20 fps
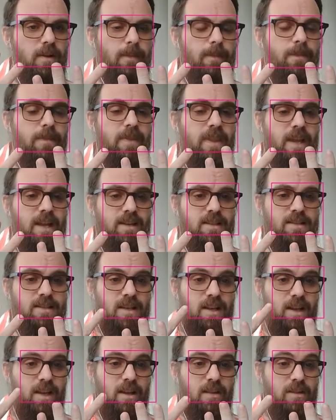That's
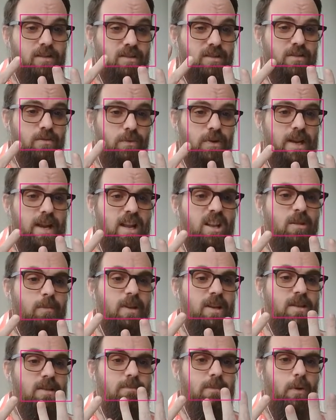there's 3
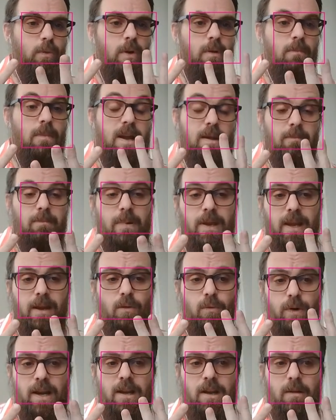elements, but we might
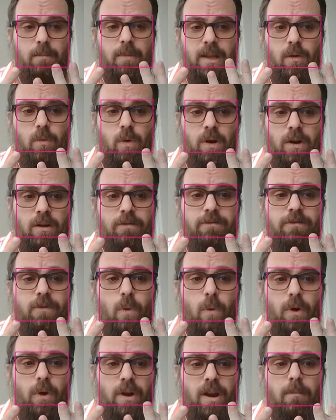pick randomly one of
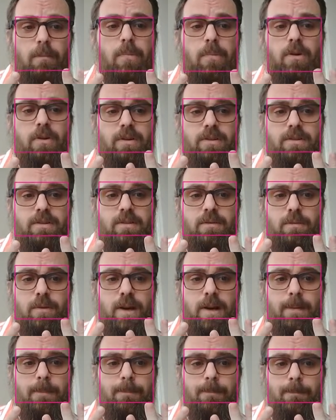4 numbers,
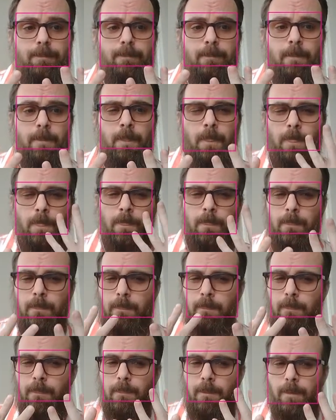right?
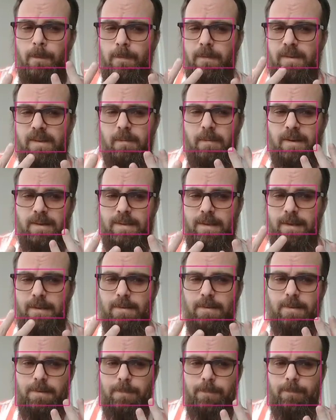Does that make
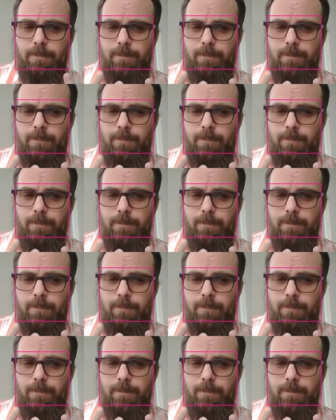sense?